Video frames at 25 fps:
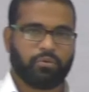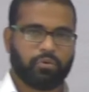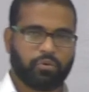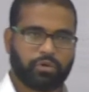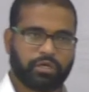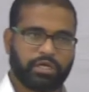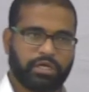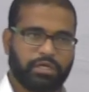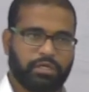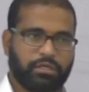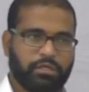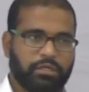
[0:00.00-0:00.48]

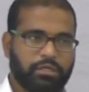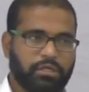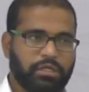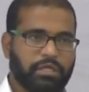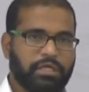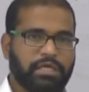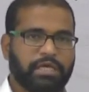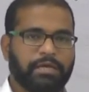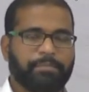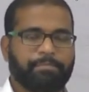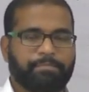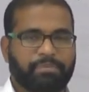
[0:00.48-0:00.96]
okay
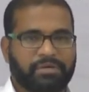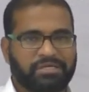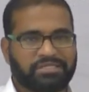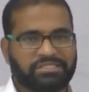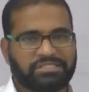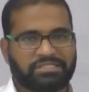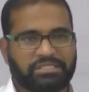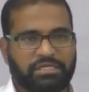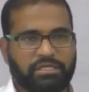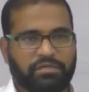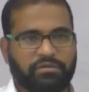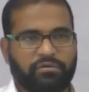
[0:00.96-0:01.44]
a
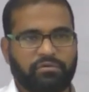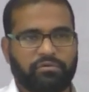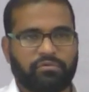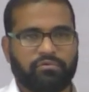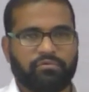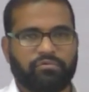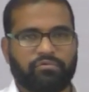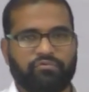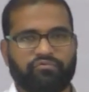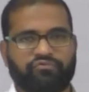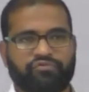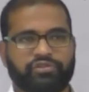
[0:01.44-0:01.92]
person
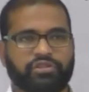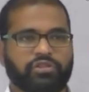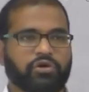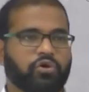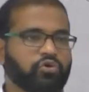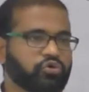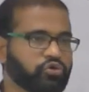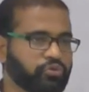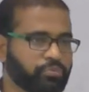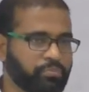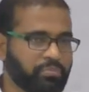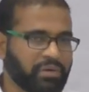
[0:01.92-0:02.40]

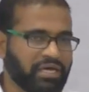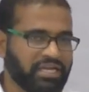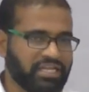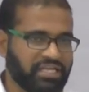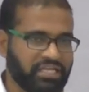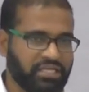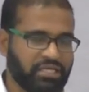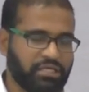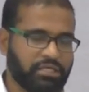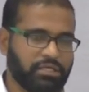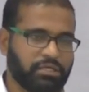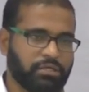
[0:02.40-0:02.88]
without
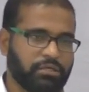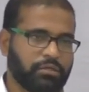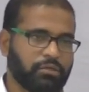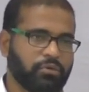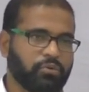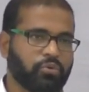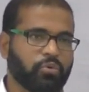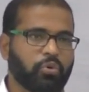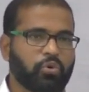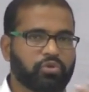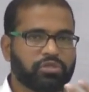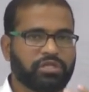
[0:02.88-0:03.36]
money
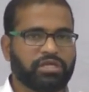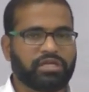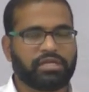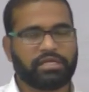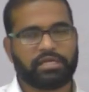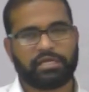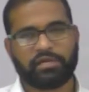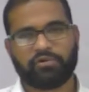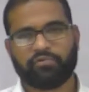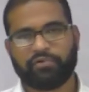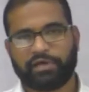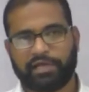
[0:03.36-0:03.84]
know the
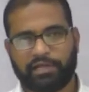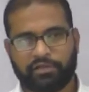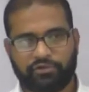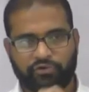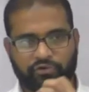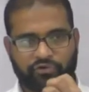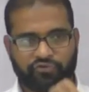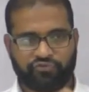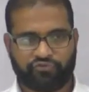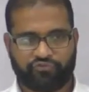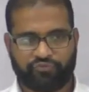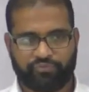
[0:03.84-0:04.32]
real value of